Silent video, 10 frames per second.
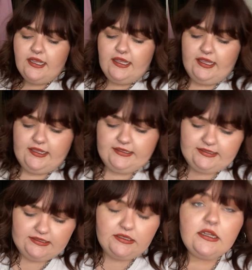
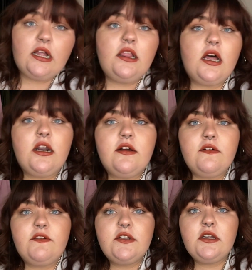get a lot
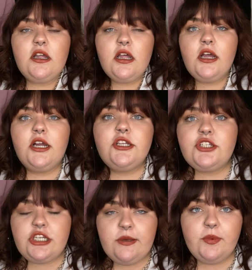of
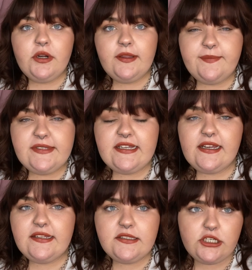cheaper
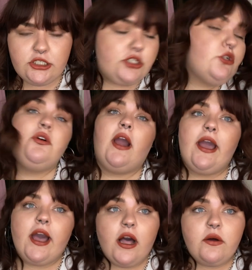lipsticks to just try
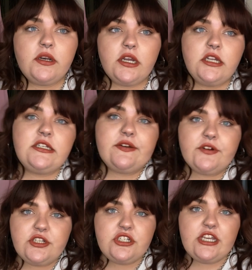out
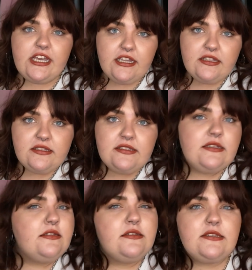different shades
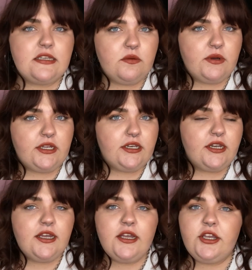and see what
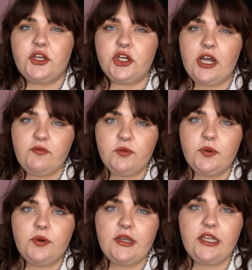you're
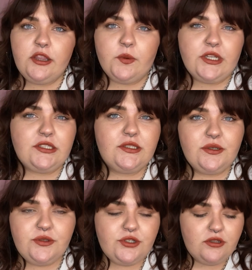comfortable with, what
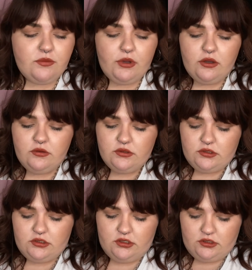suits you the
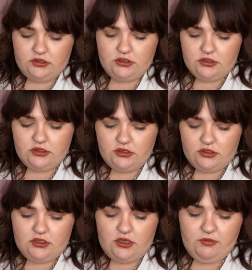most,
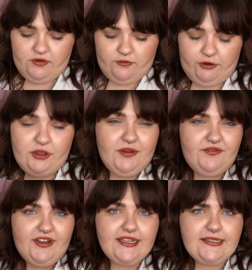before you
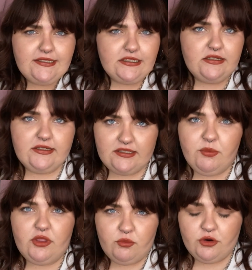invest into some
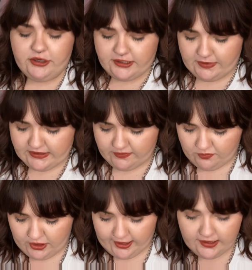of the more expensive
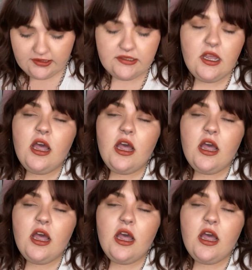brands.